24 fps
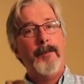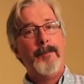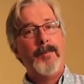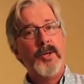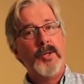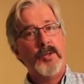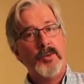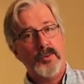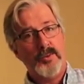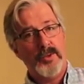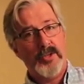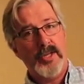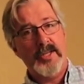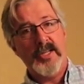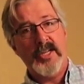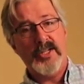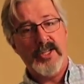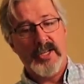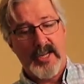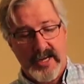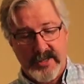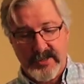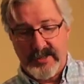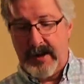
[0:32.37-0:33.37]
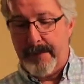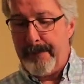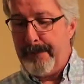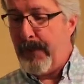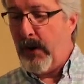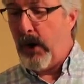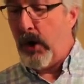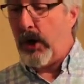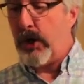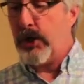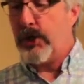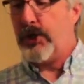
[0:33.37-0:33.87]
boots. In this case, I'm
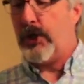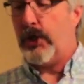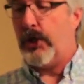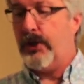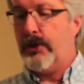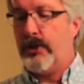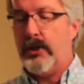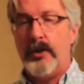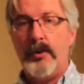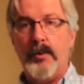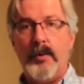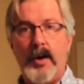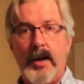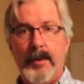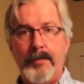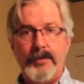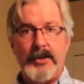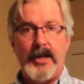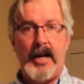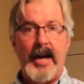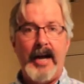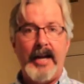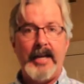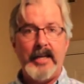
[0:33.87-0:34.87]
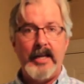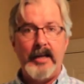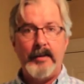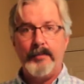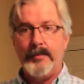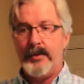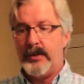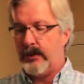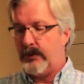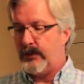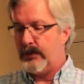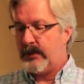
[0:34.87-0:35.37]
partial to hiking
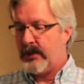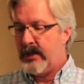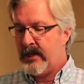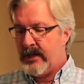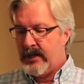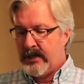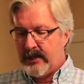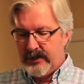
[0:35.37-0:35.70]
boots.